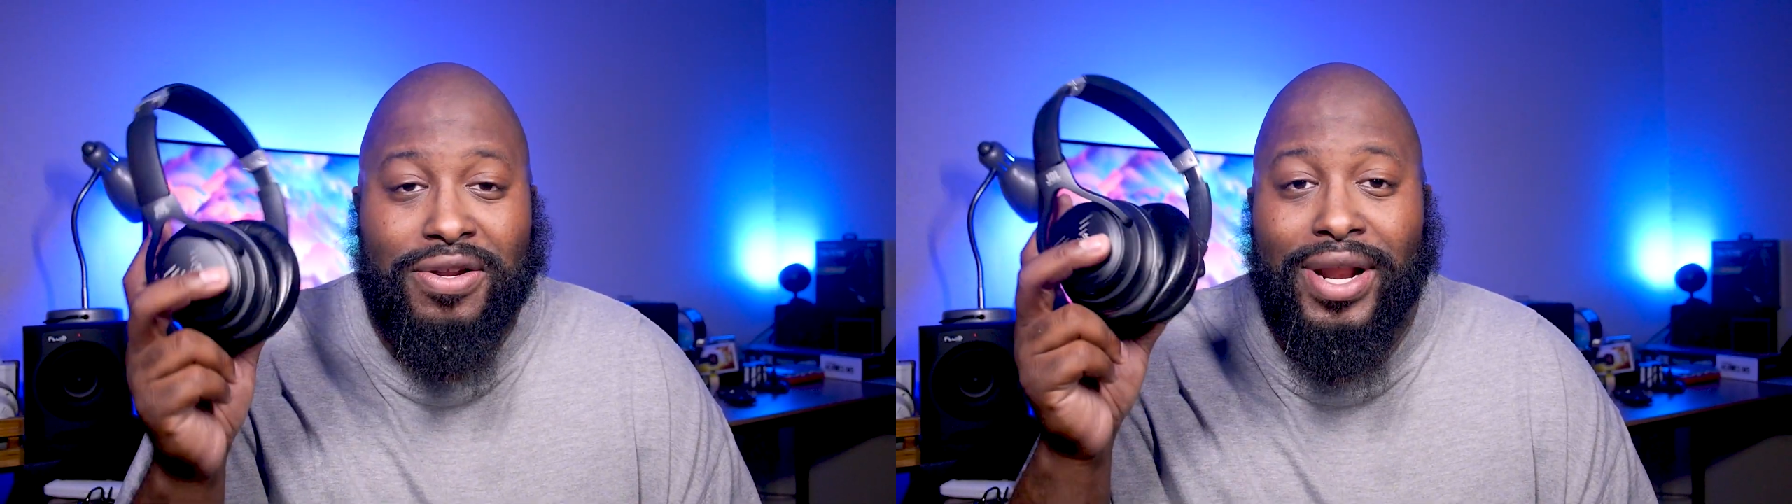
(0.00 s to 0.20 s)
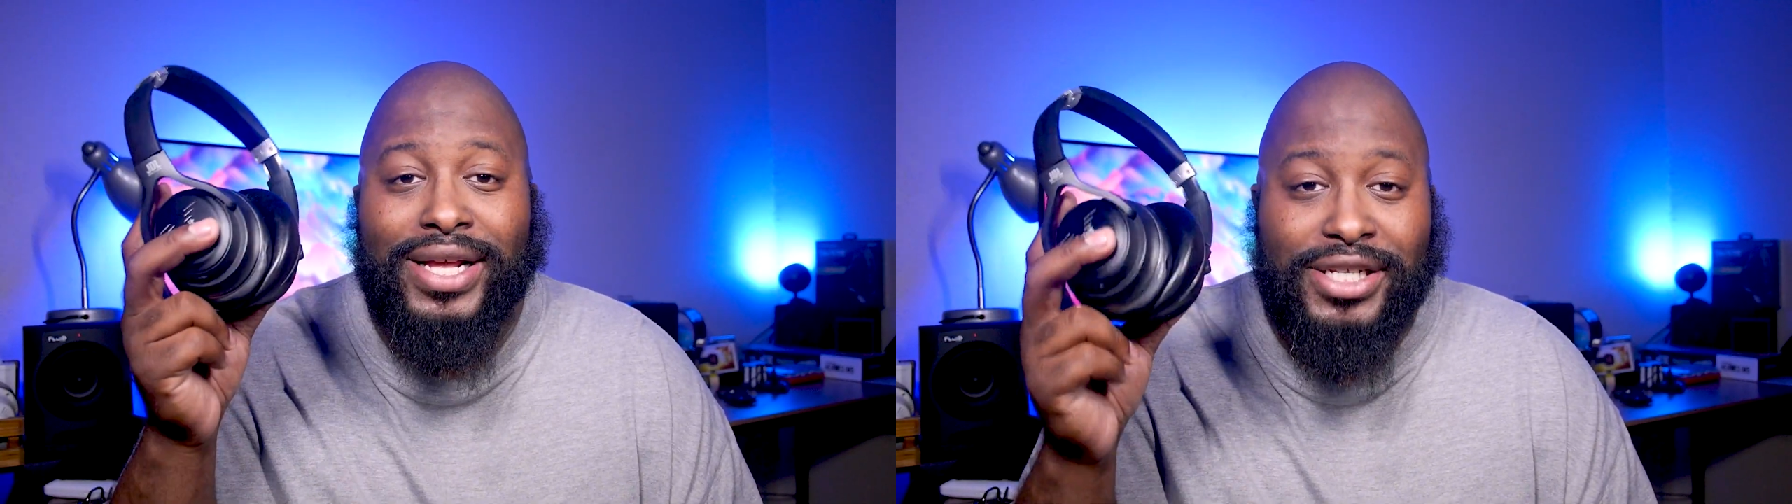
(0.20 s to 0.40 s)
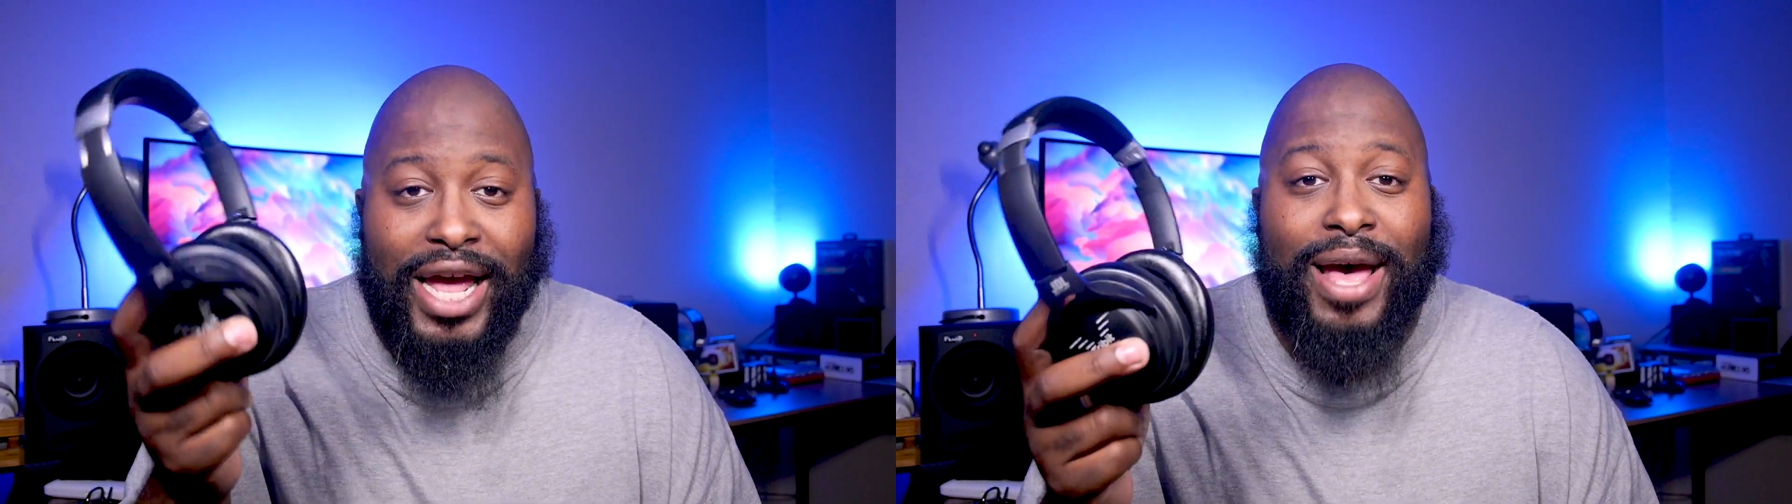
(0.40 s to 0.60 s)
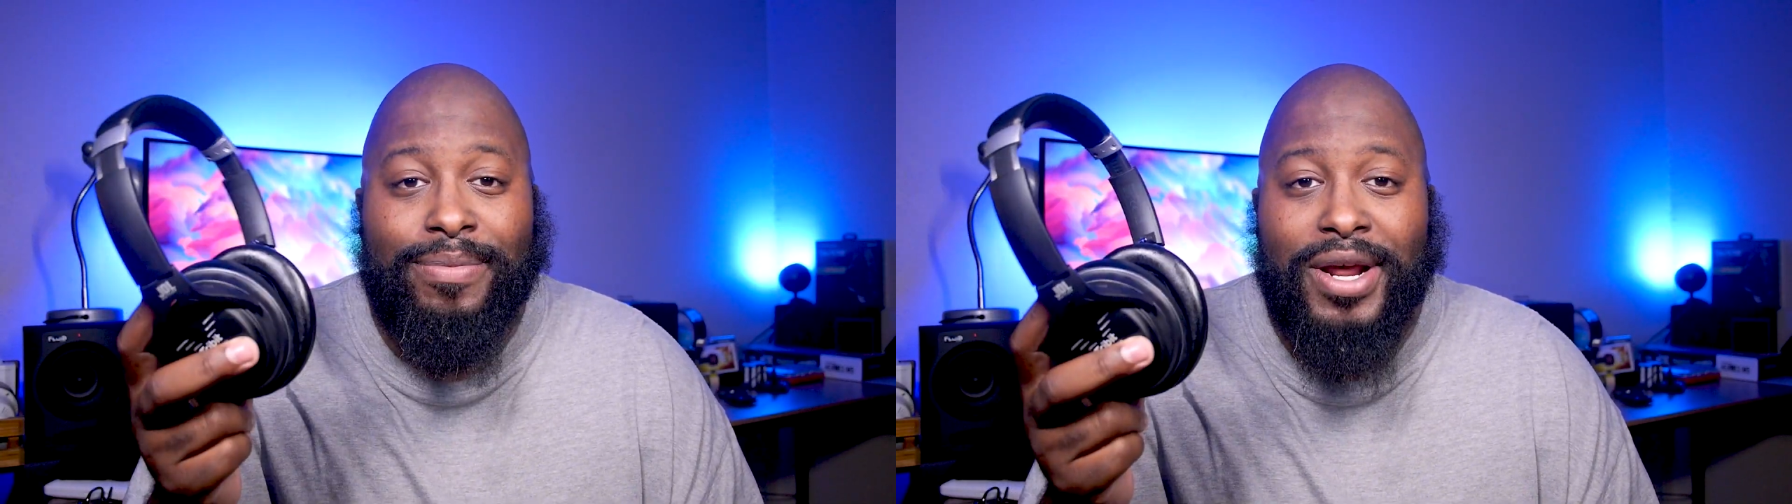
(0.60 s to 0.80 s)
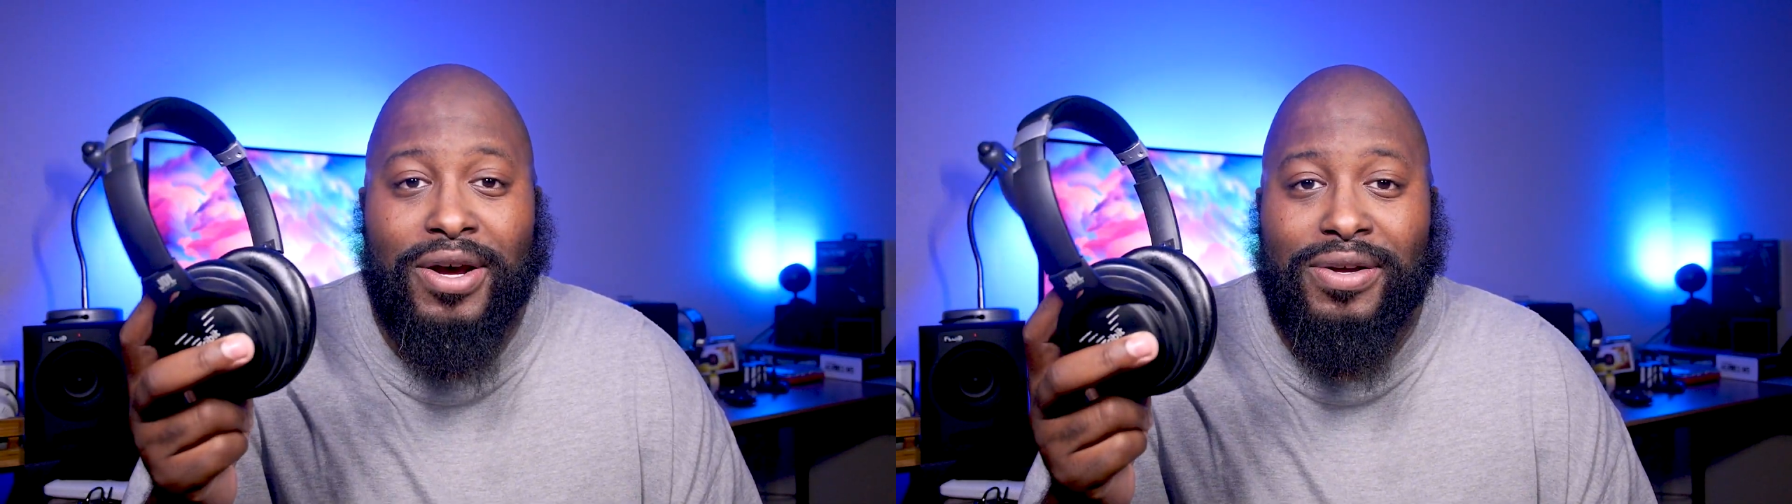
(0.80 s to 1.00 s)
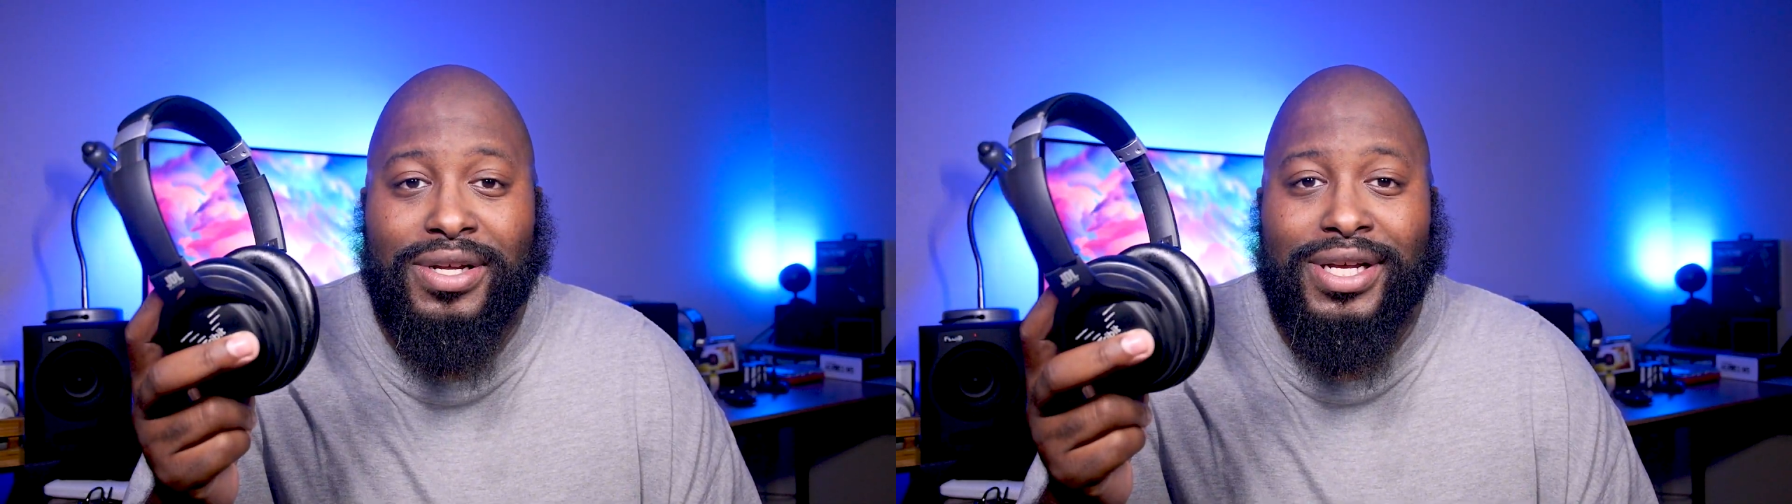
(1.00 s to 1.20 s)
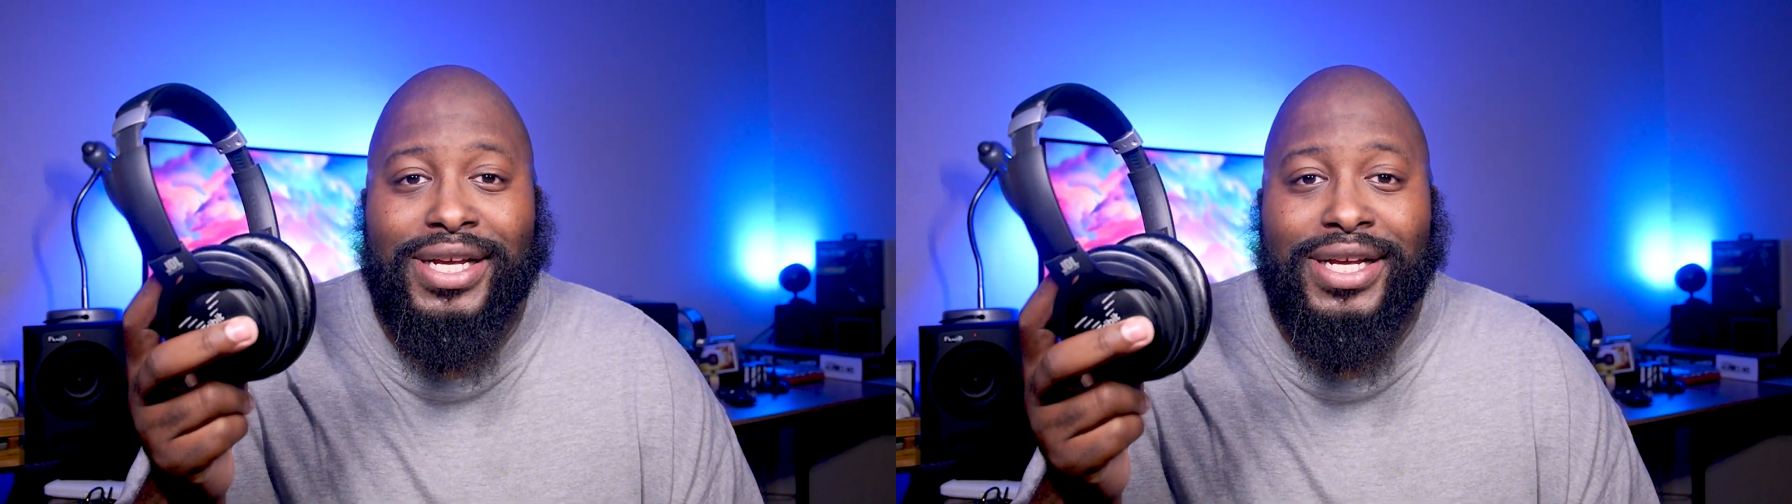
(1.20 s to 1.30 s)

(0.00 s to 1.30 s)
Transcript: do they jam though,